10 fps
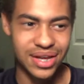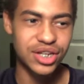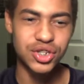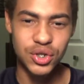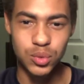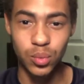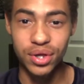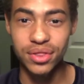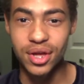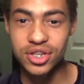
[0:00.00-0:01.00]
issues
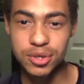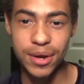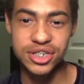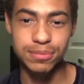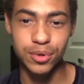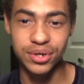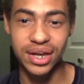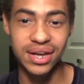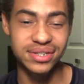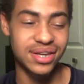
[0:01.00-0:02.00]
with Sebastian
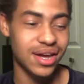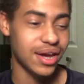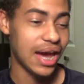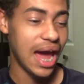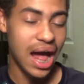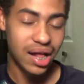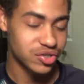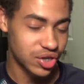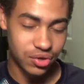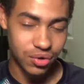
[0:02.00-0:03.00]
Bourdais.
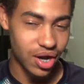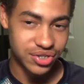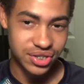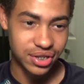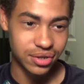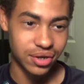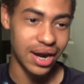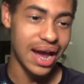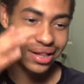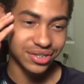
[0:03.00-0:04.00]
Alexander Rossi
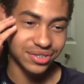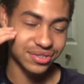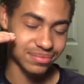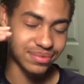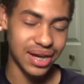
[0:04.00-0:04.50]
was